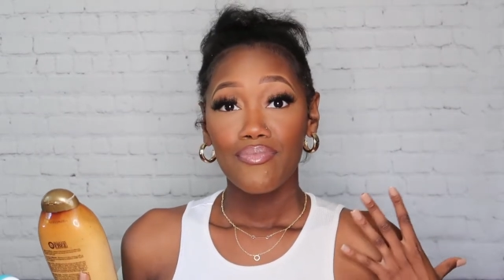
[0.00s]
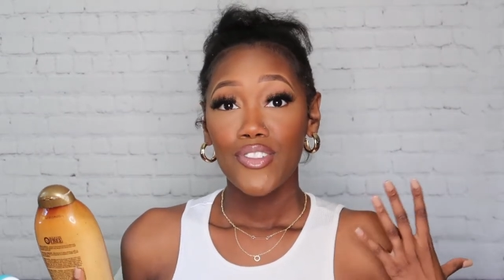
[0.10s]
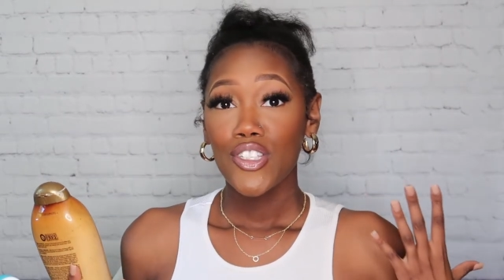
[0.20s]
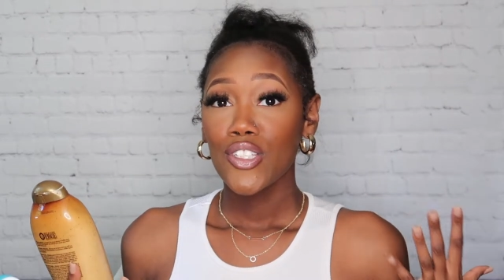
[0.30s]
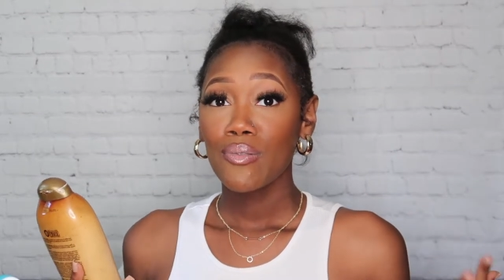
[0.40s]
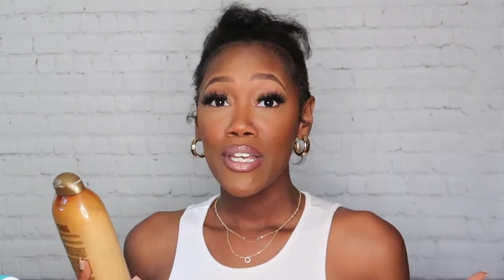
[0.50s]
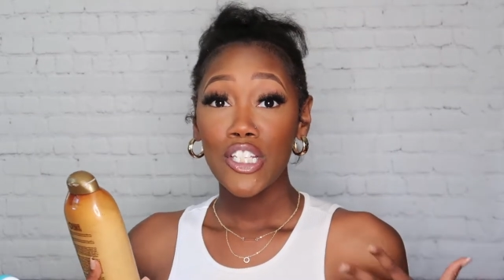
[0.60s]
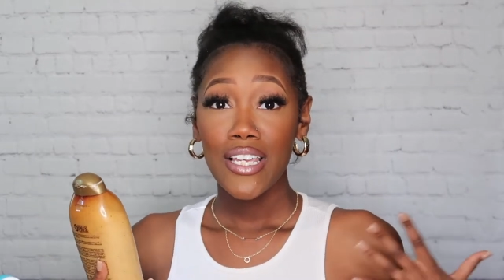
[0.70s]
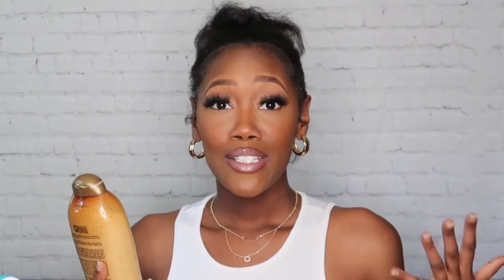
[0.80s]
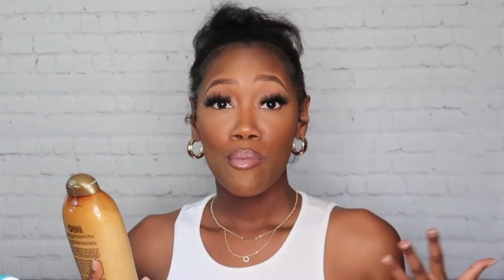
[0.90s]

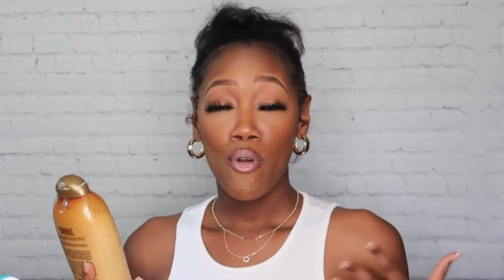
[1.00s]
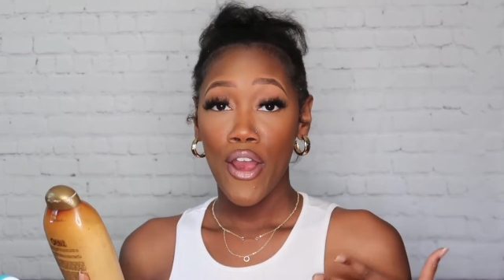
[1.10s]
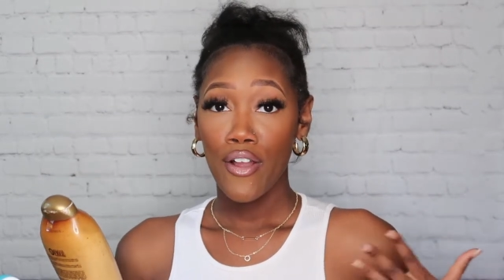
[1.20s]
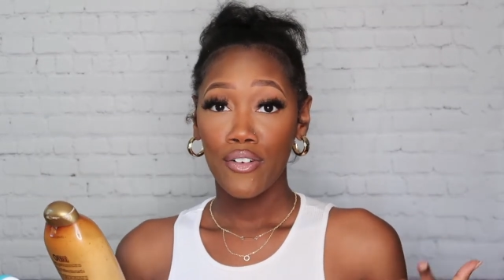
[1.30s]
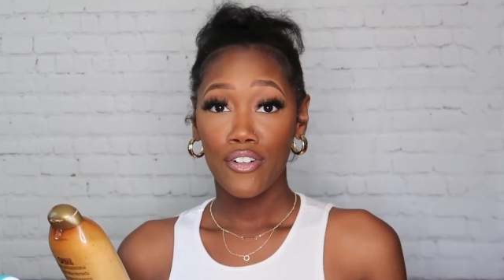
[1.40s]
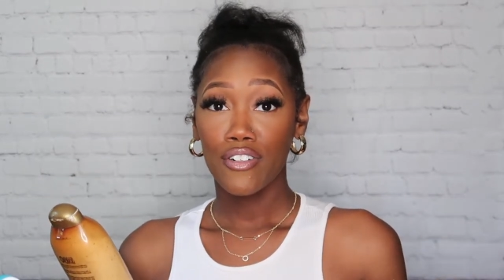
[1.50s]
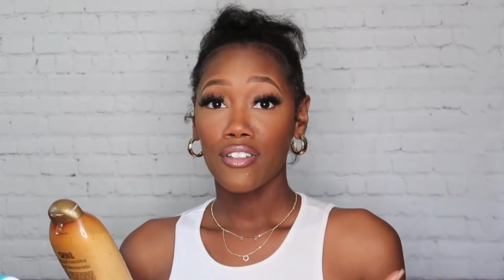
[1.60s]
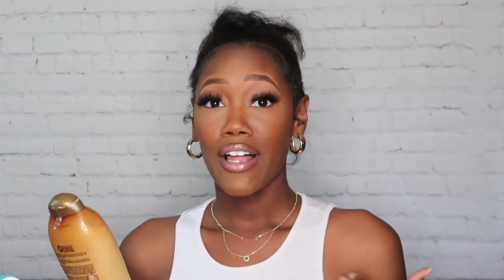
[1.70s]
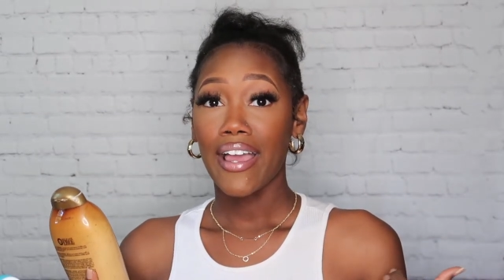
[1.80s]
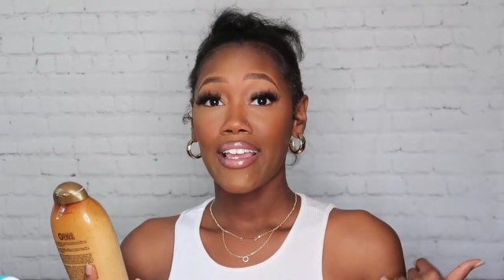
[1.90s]
especially as a brown
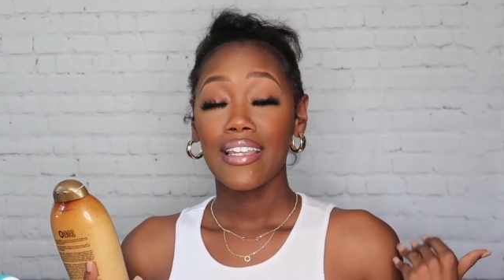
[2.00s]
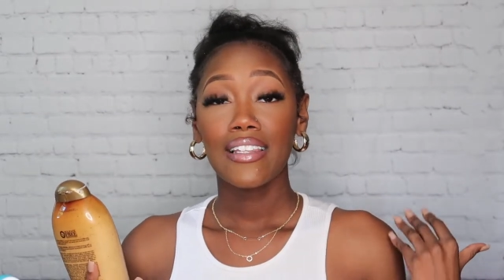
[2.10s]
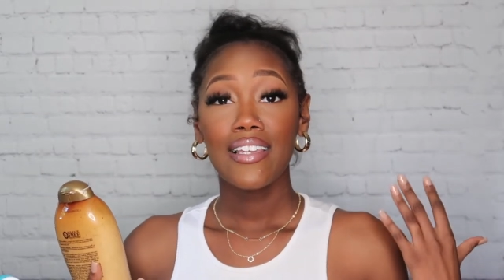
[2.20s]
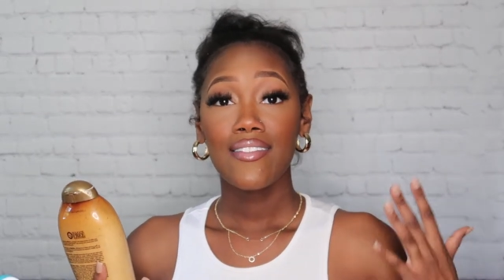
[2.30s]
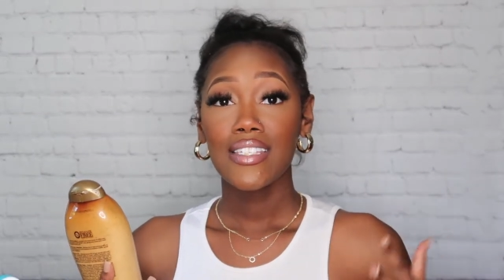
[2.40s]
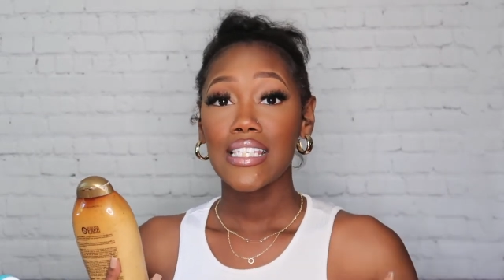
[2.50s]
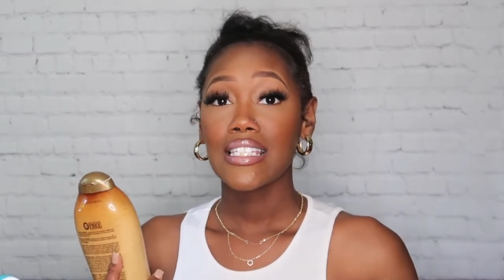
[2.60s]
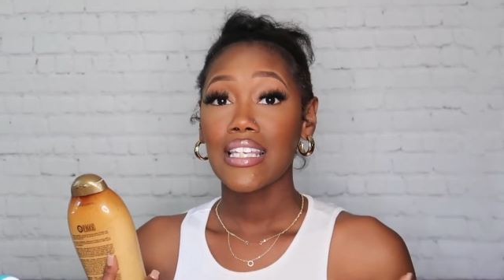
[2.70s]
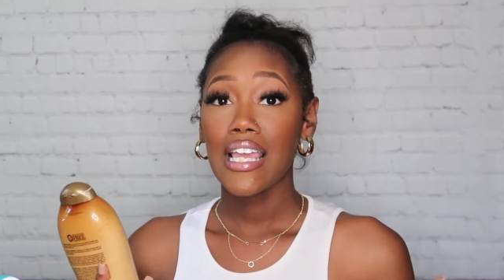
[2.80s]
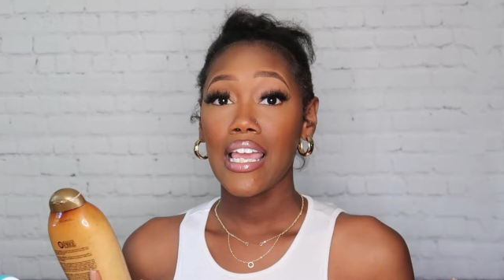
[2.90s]
girl, like, it leaves the
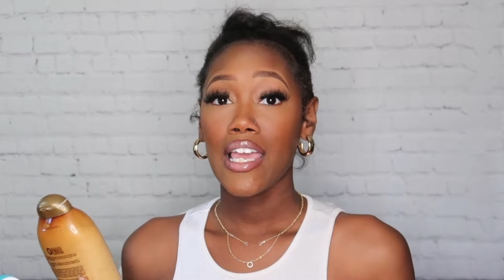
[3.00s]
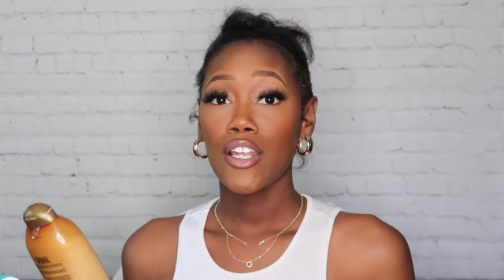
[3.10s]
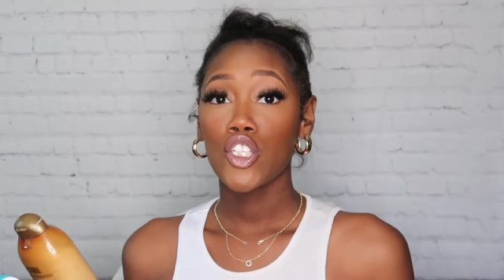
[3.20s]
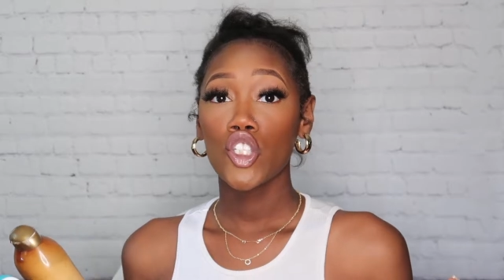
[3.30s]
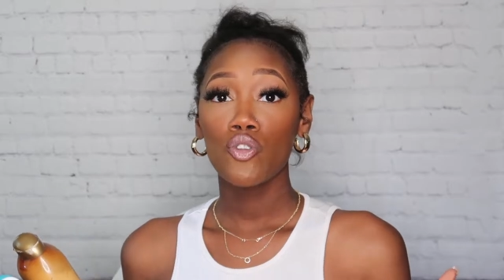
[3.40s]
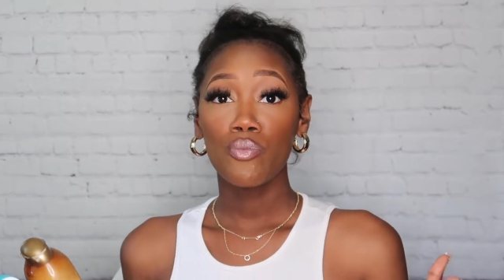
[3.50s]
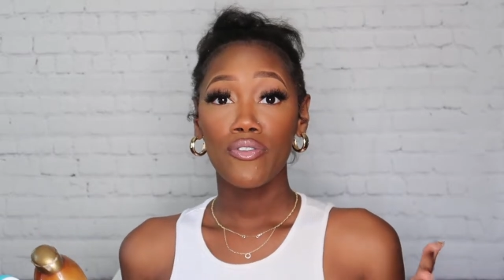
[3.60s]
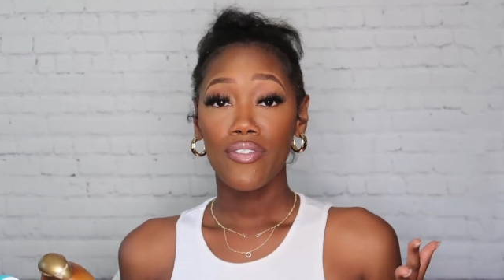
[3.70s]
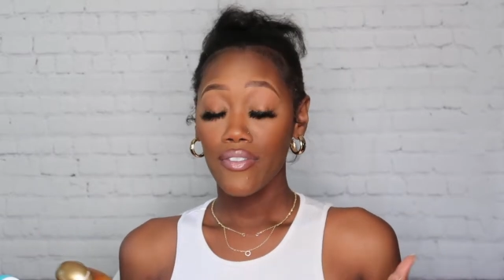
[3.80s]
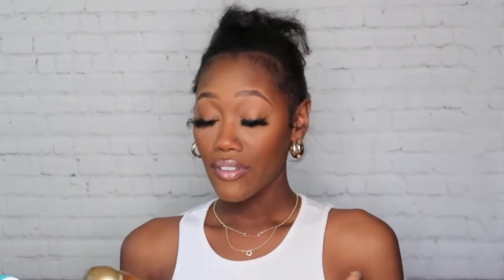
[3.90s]
skin
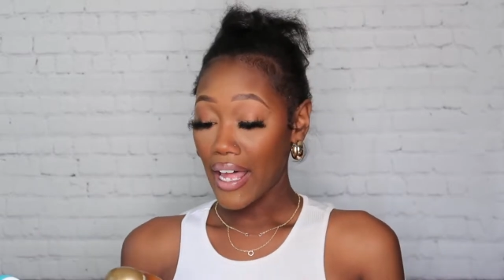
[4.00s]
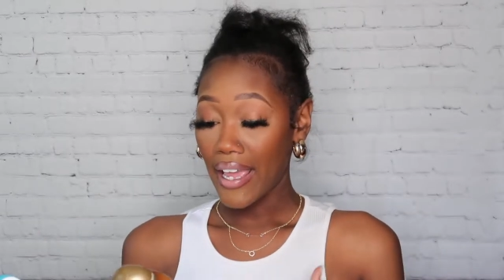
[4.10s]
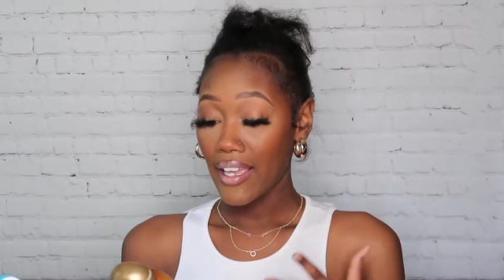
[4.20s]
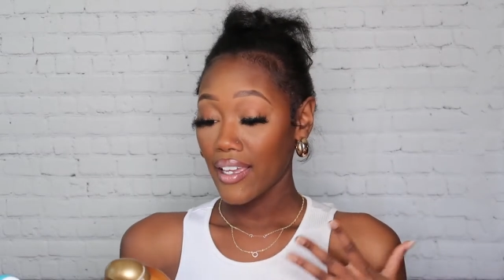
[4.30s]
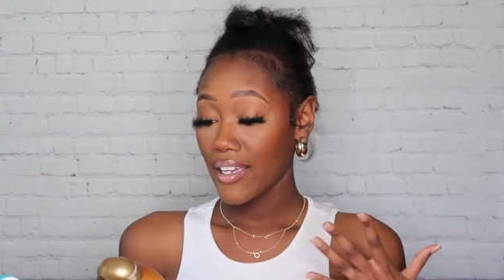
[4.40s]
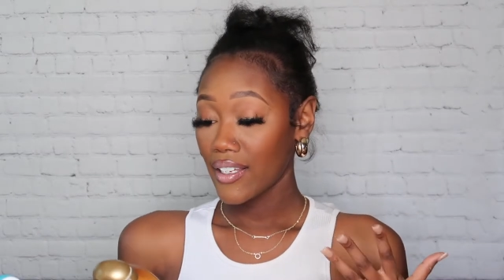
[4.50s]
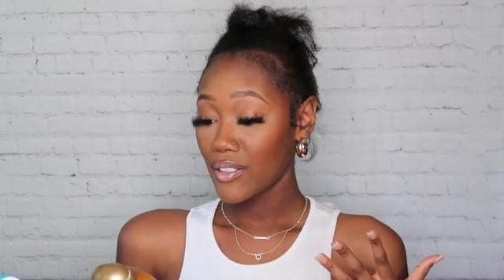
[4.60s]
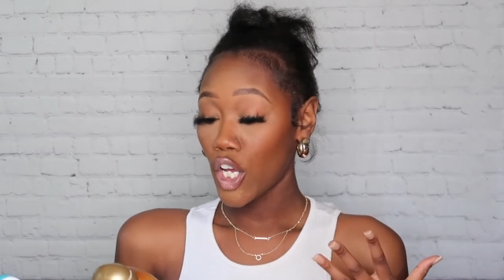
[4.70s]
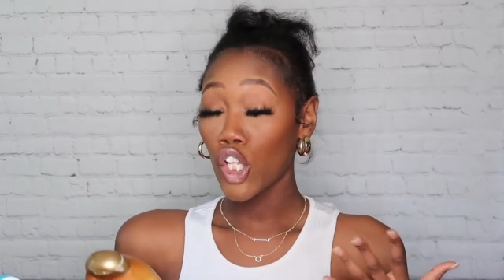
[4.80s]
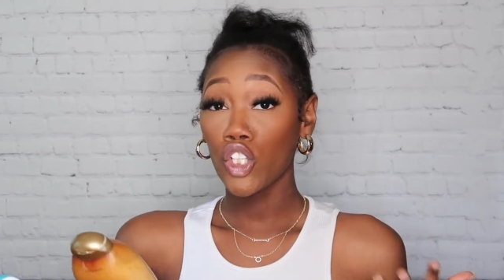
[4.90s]
super like
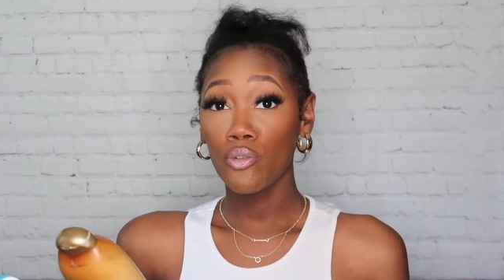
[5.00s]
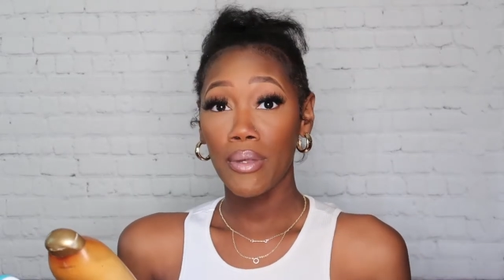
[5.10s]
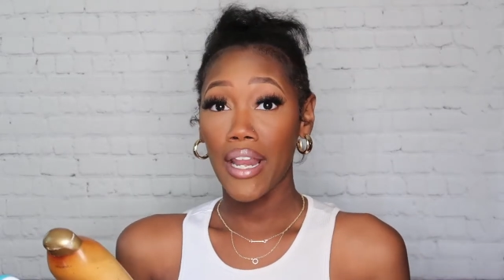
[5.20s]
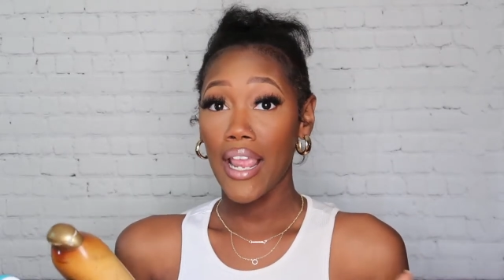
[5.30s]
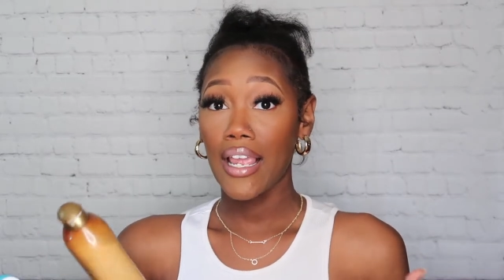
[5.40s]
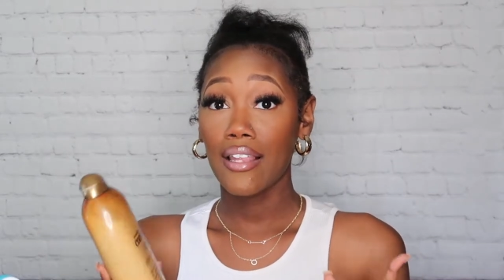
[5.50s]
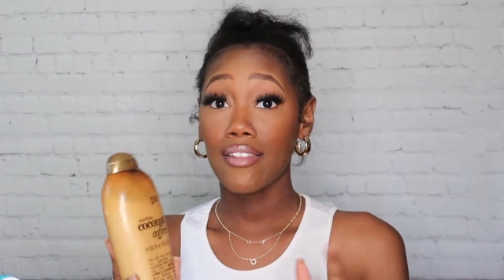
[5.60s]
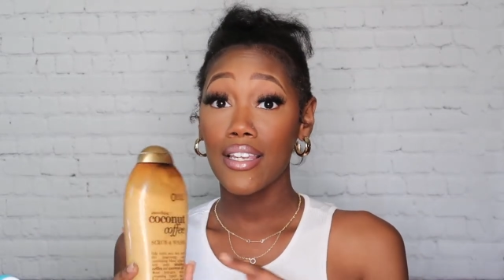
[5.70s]
illuminating.